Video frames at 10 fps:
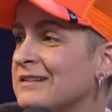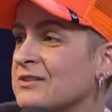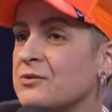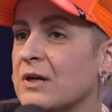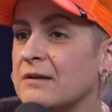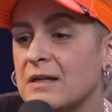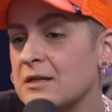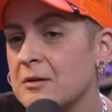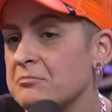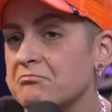So I
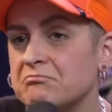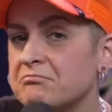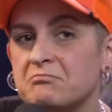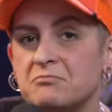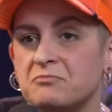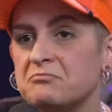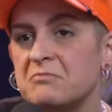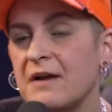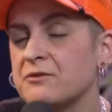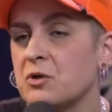ended up,
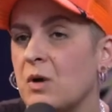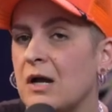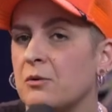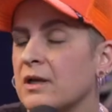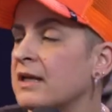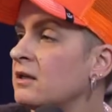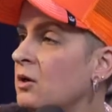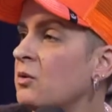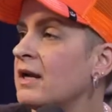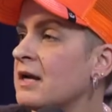after a while, we're like, you know
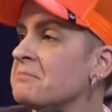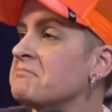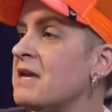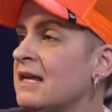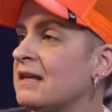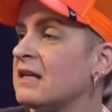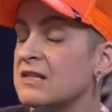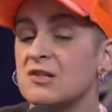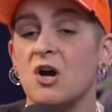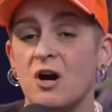what?
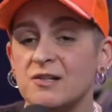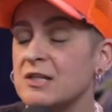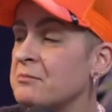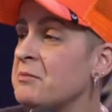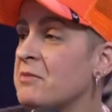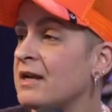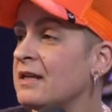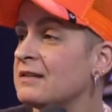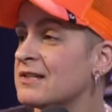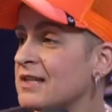It's costing me
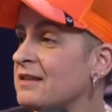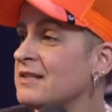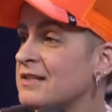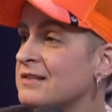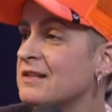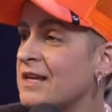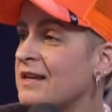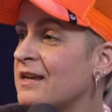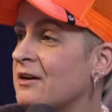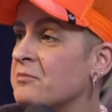money to send these kids to
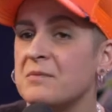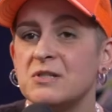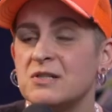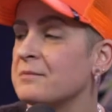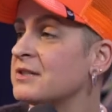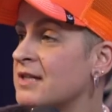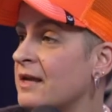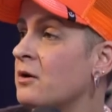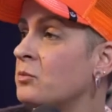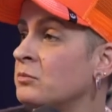daycare. Maybe it's time to stay home.